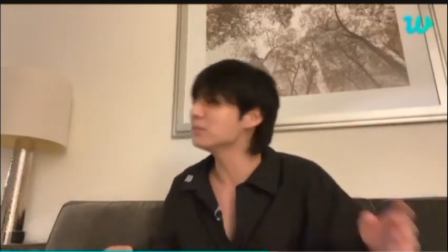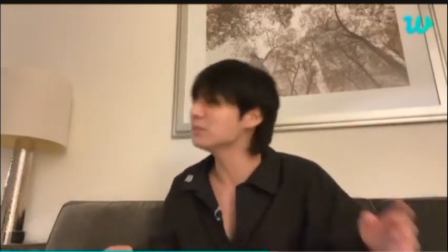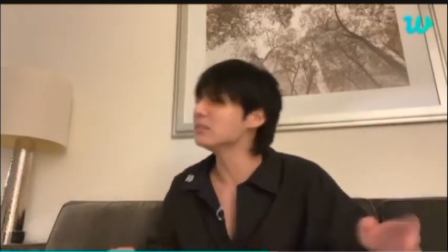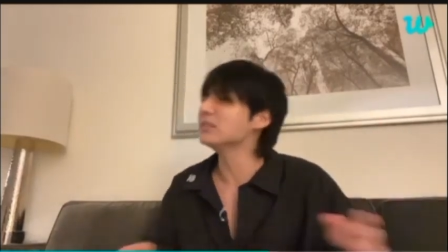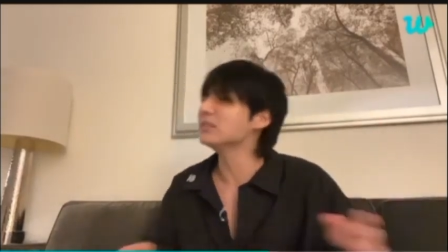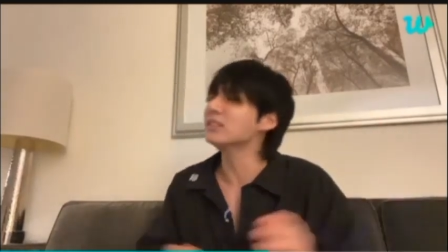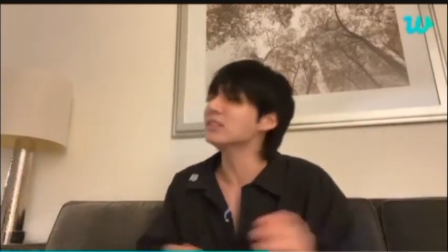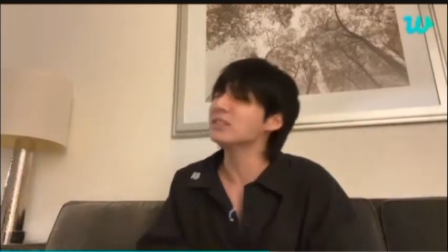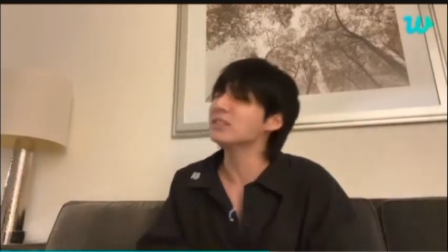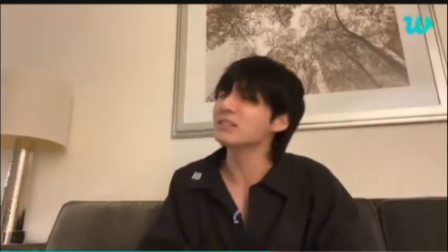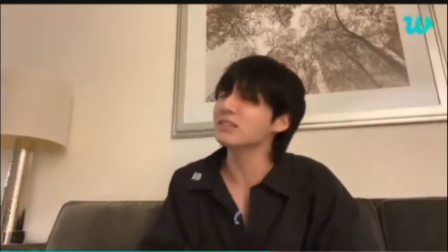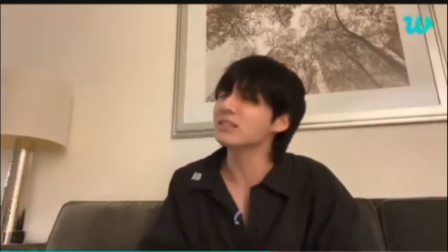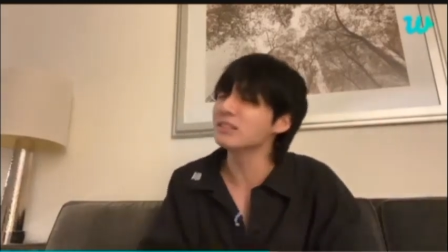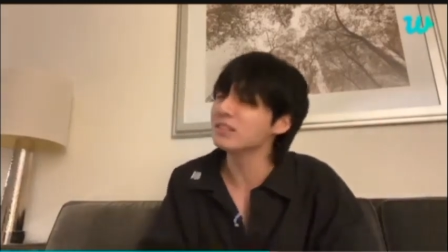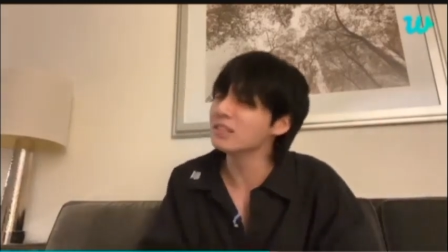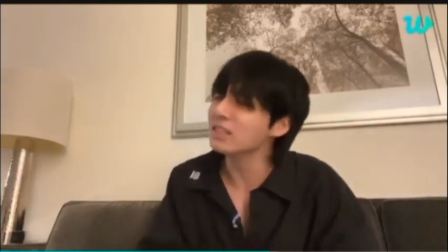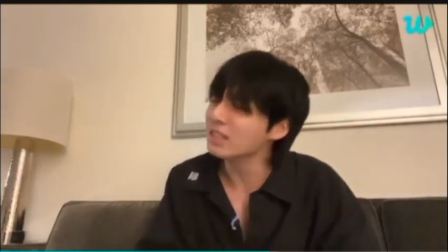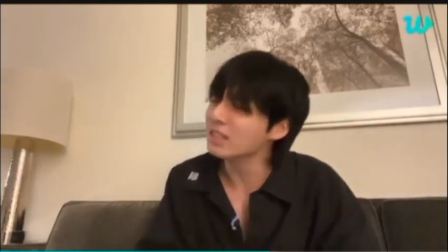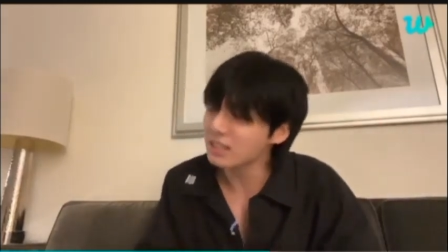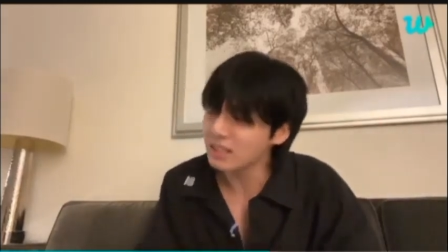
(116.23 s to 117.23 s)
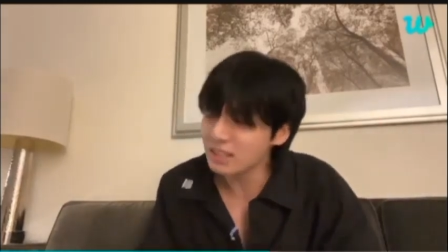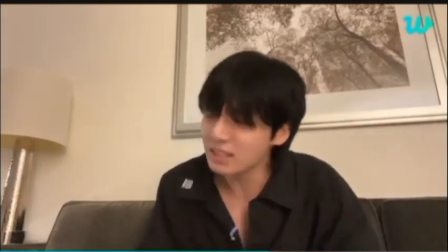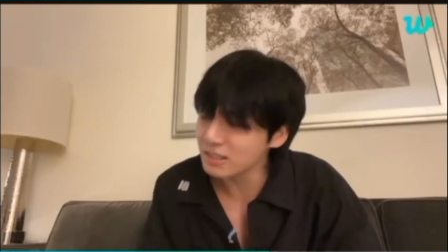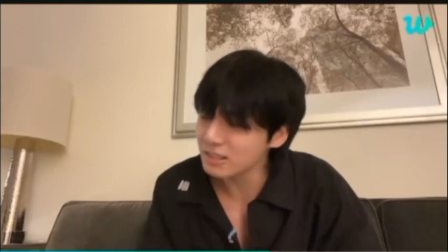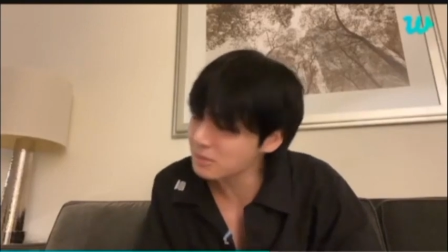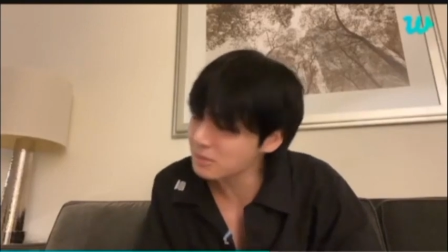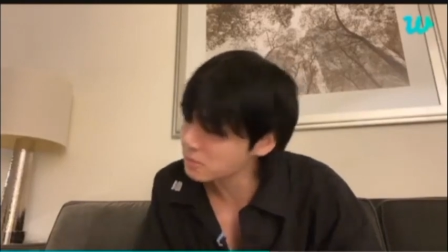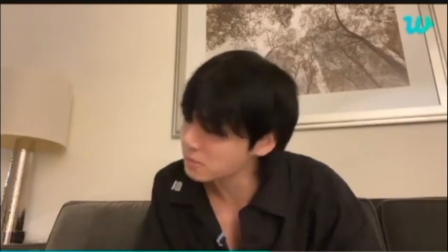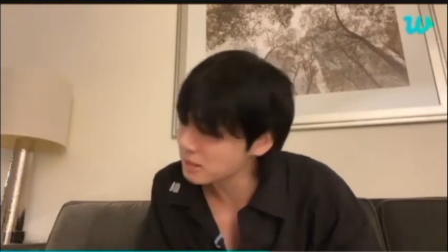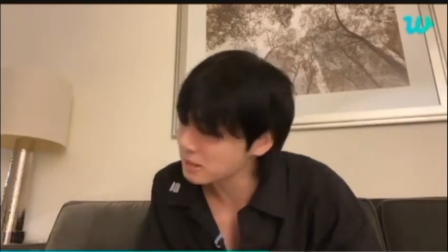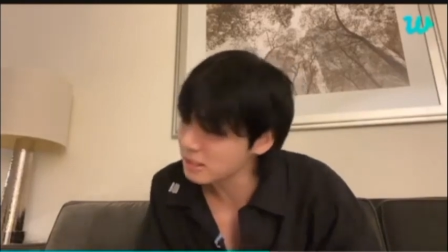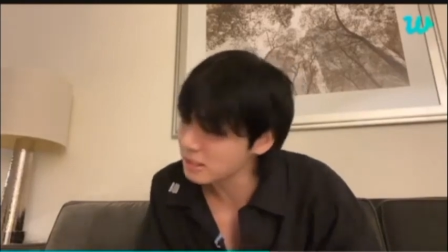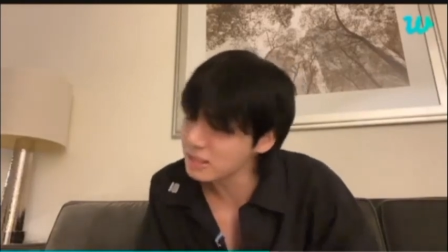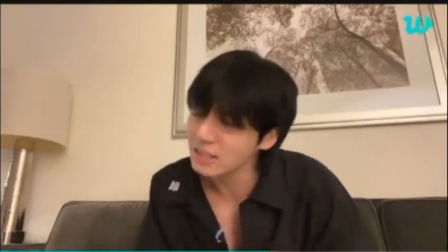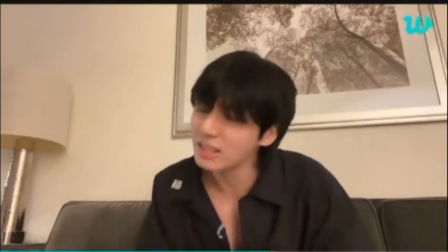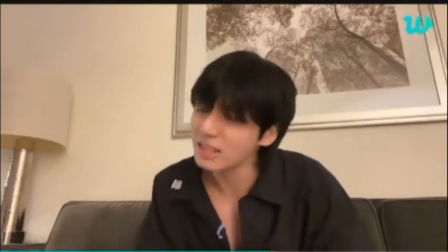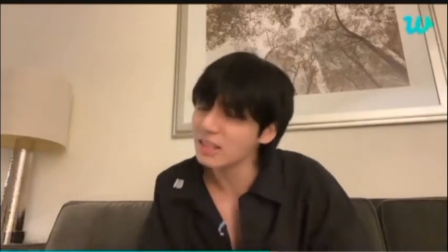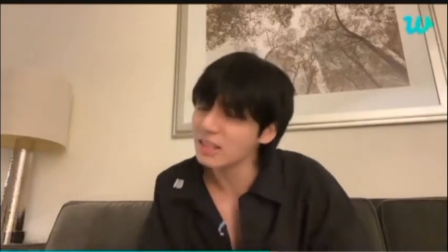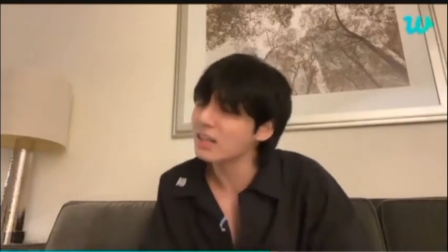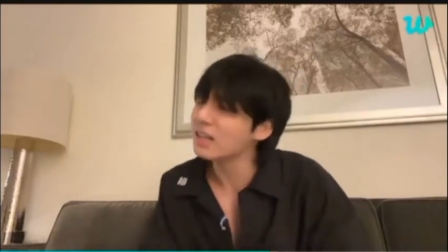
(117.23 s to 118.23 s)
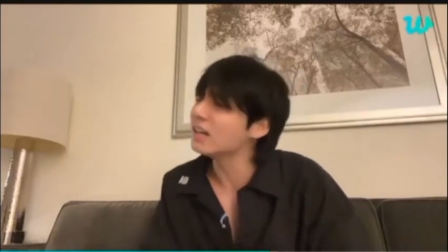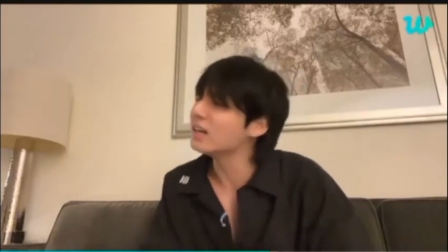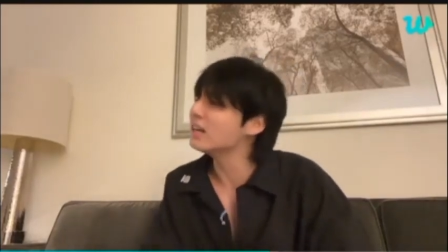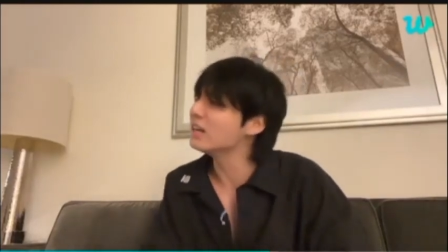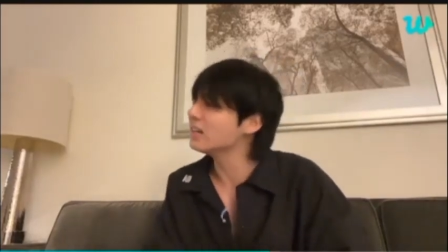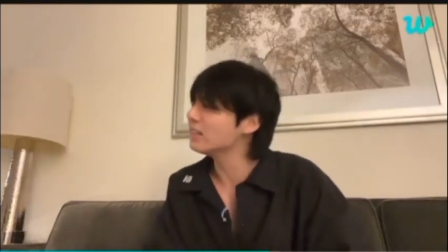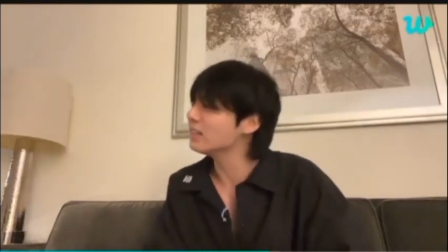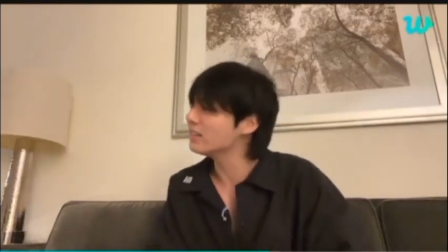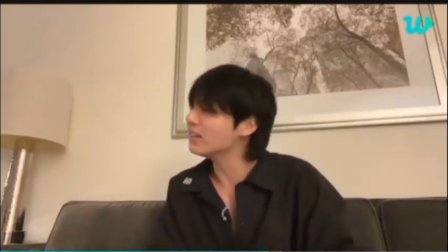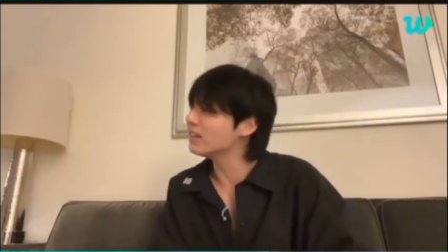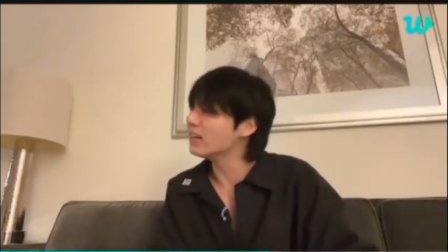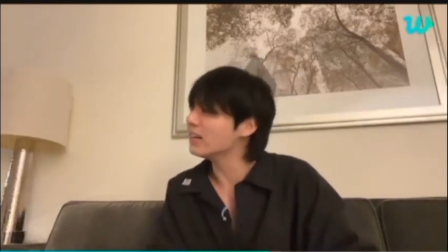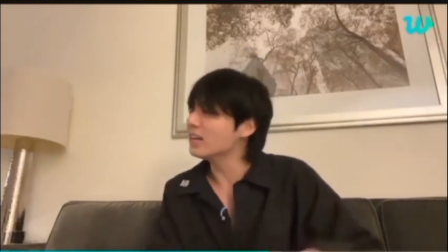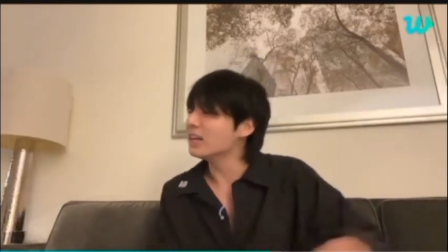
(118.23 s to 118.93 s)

me and you give me life.